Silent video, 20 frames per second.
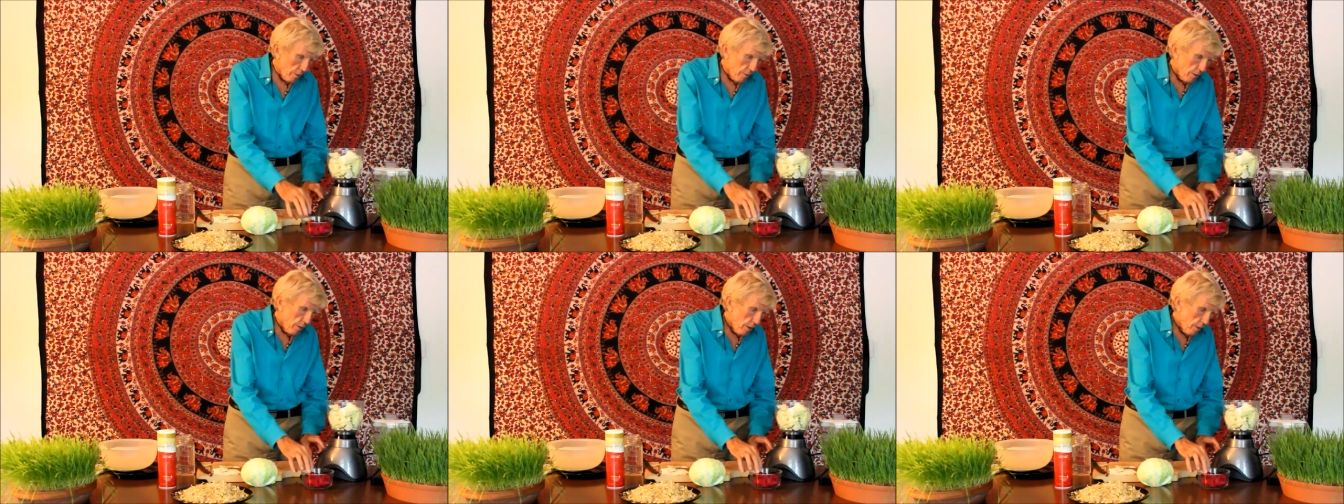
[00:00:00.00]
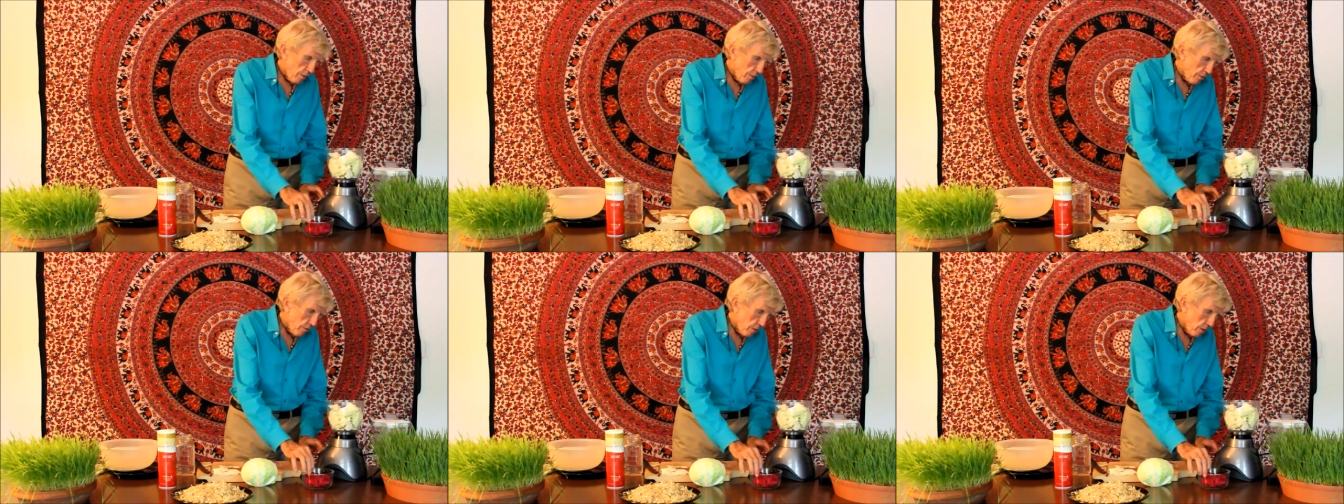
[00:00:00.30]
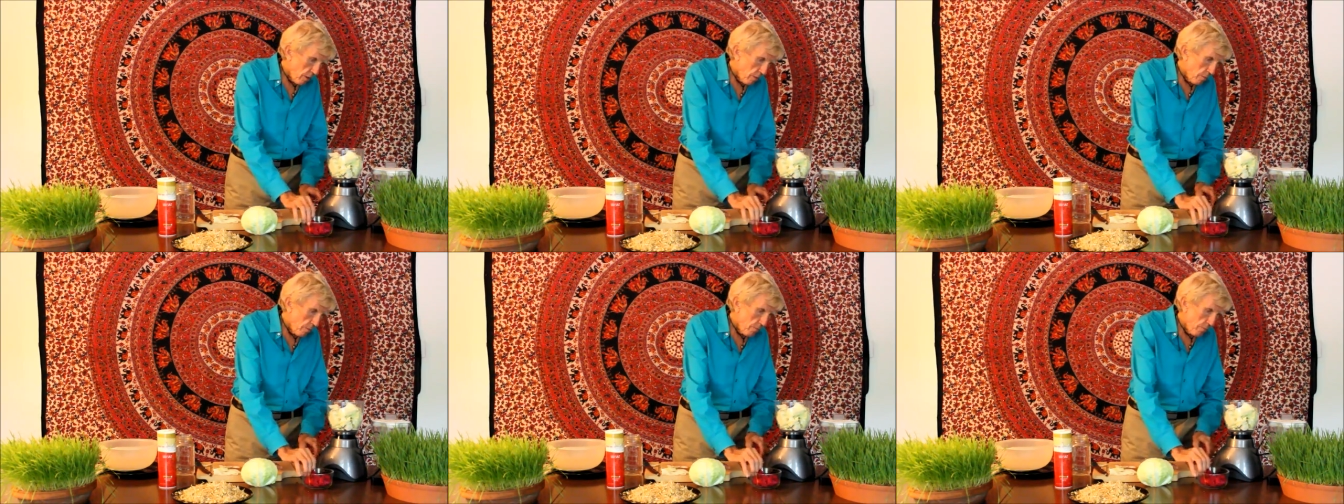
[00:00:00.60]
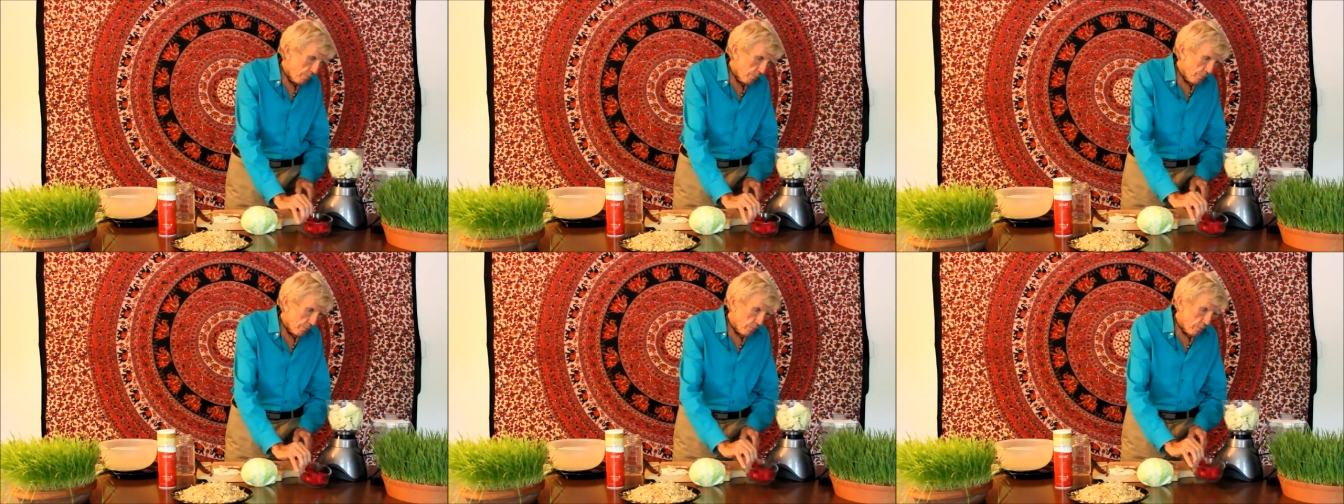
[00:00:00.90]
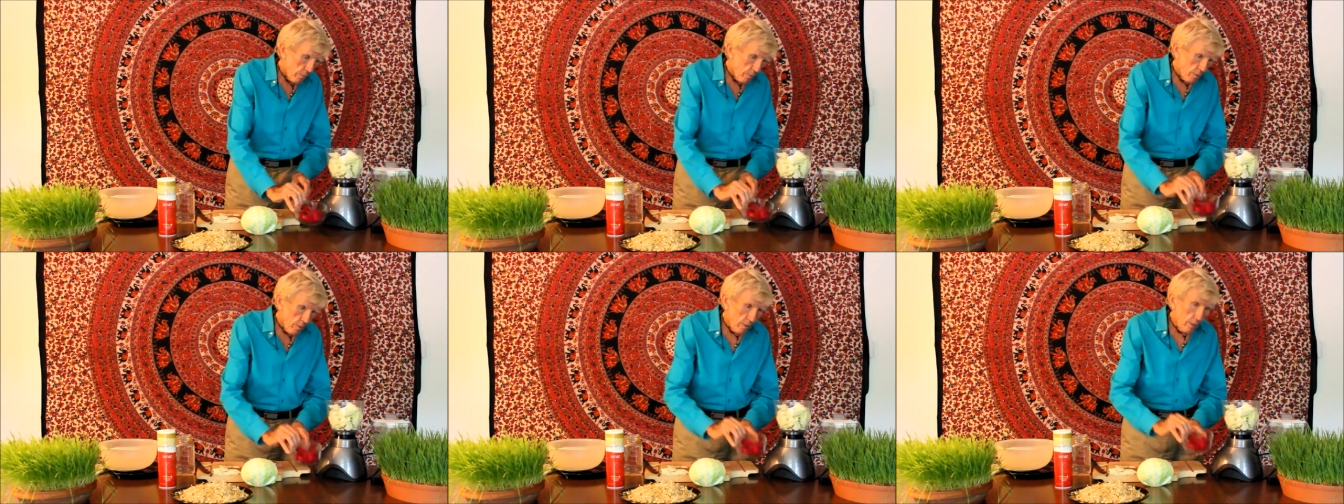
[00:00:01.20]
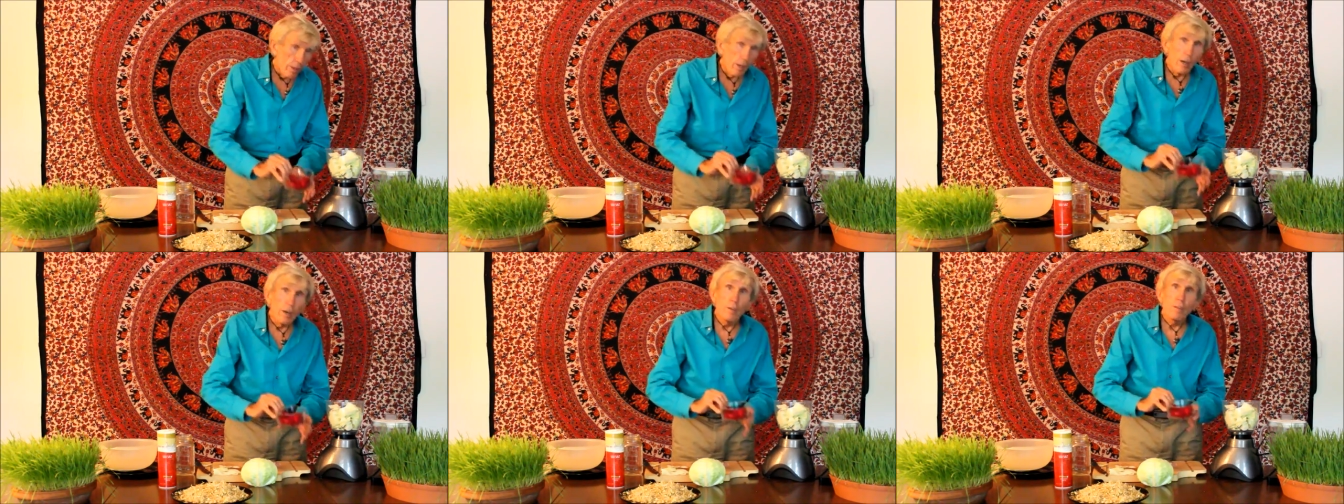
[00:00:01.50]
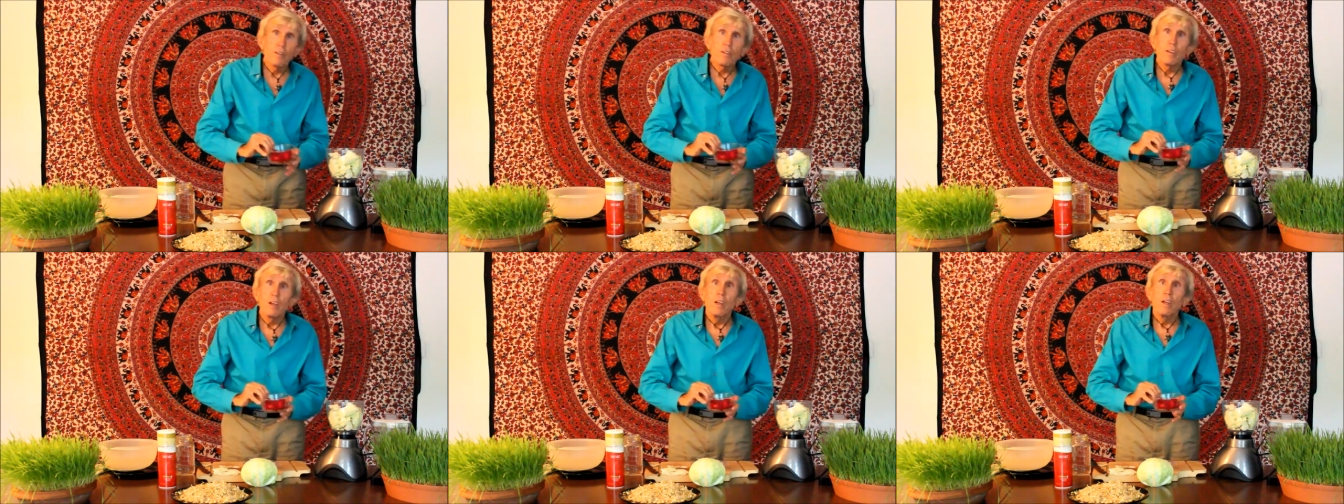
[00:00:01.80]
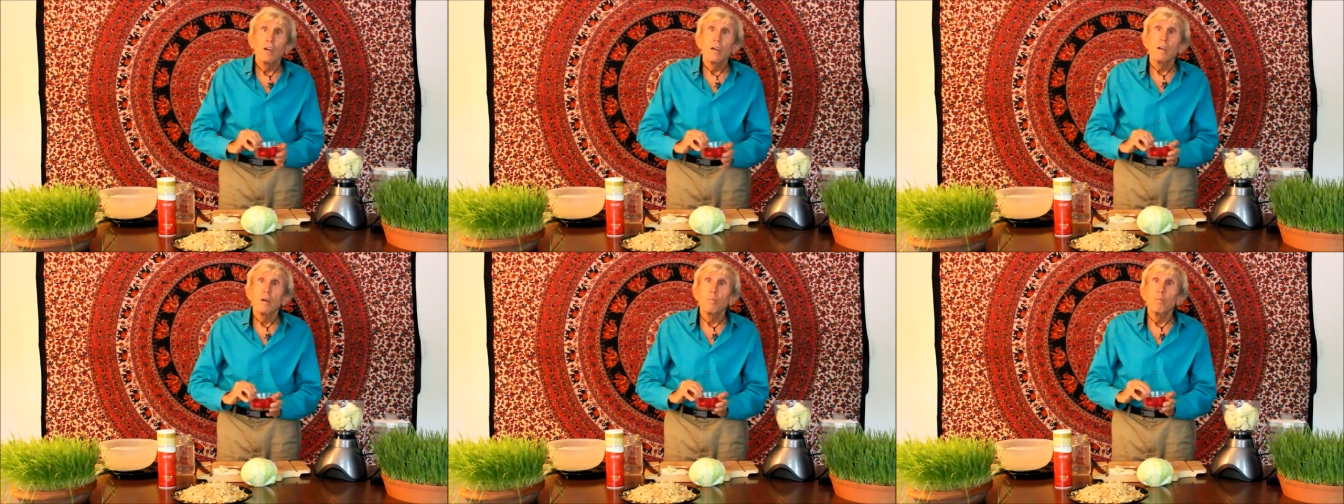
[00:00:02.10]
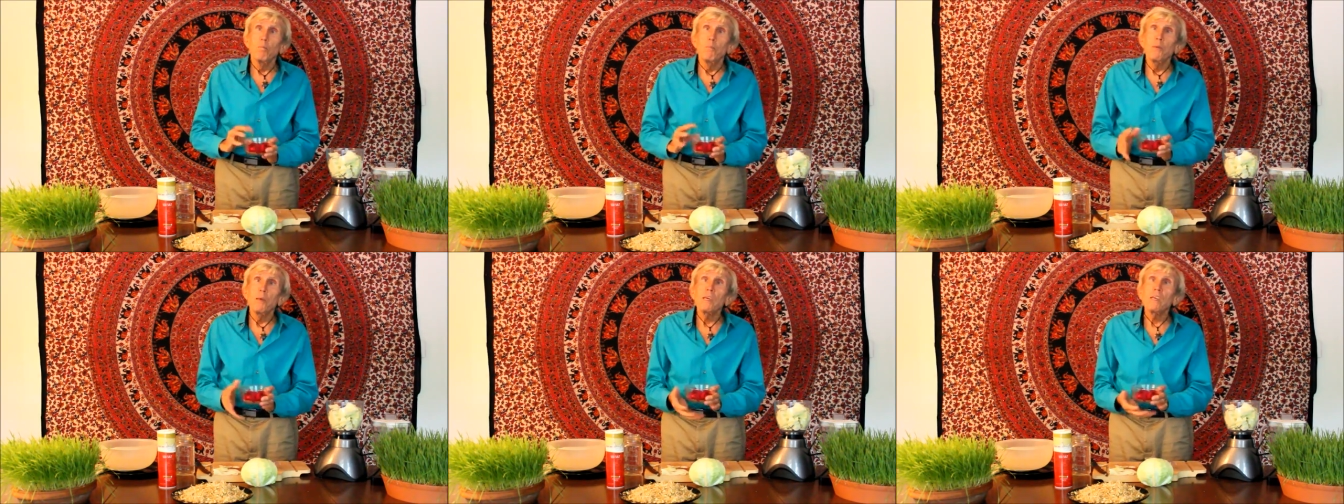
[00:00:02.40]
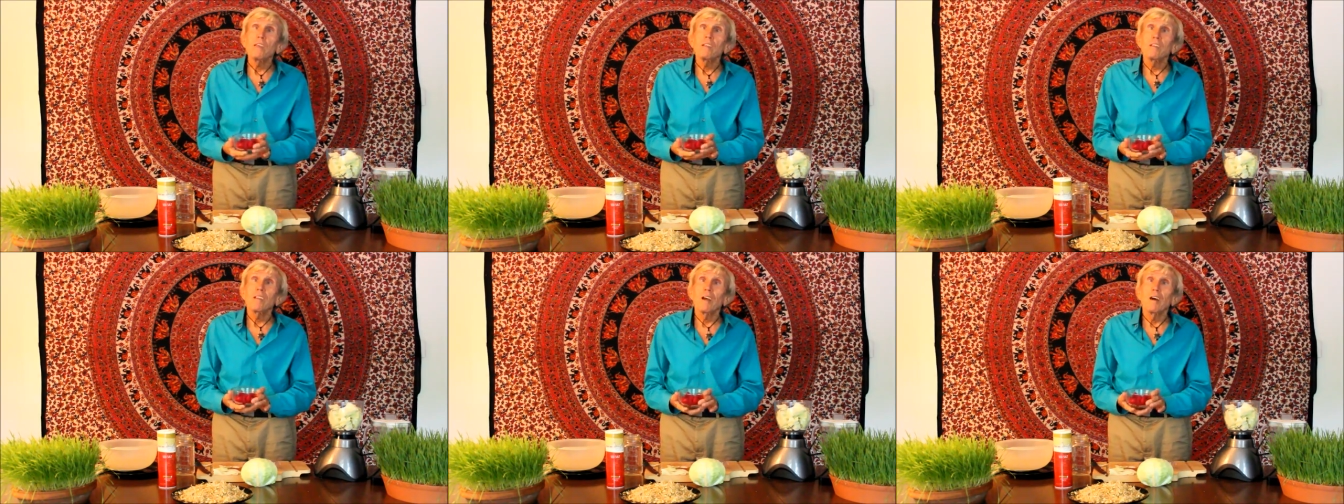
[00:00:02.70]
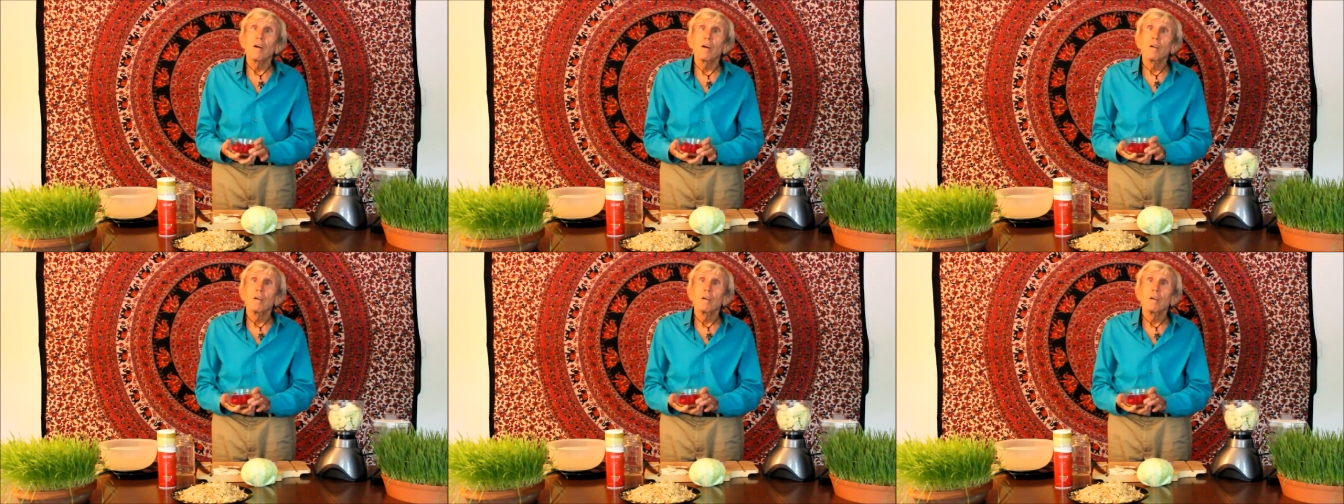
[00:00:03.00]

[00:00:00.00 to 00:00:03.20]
it some, yes, beet.